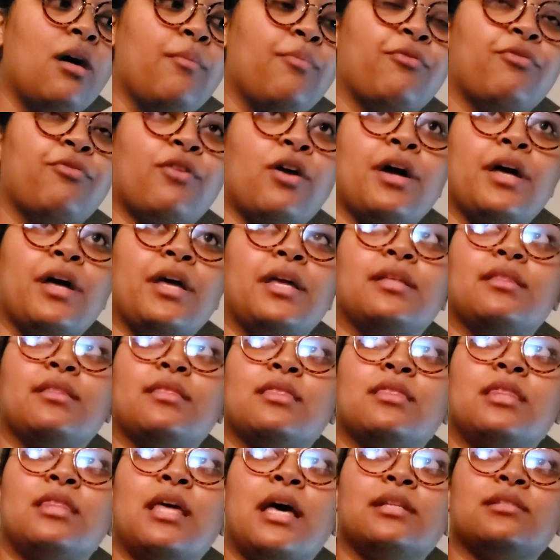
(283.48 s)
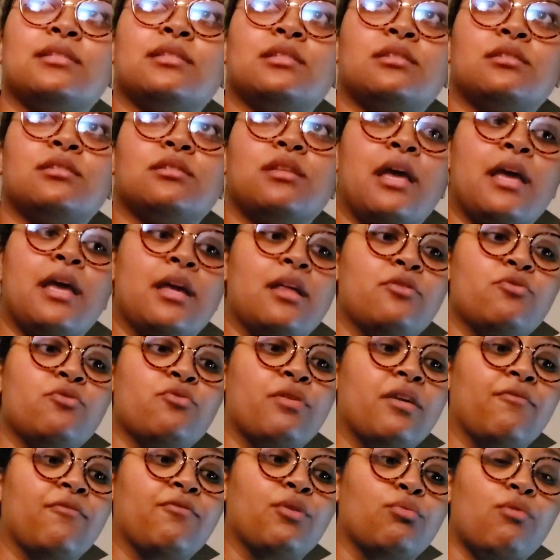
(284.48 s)
up front, and you
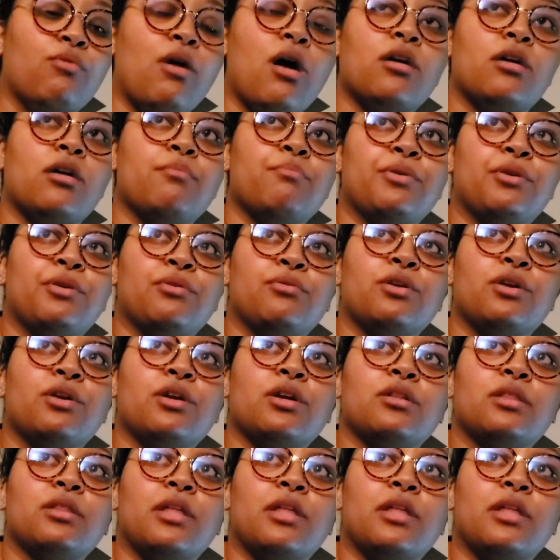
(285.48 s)
give the wrong computer.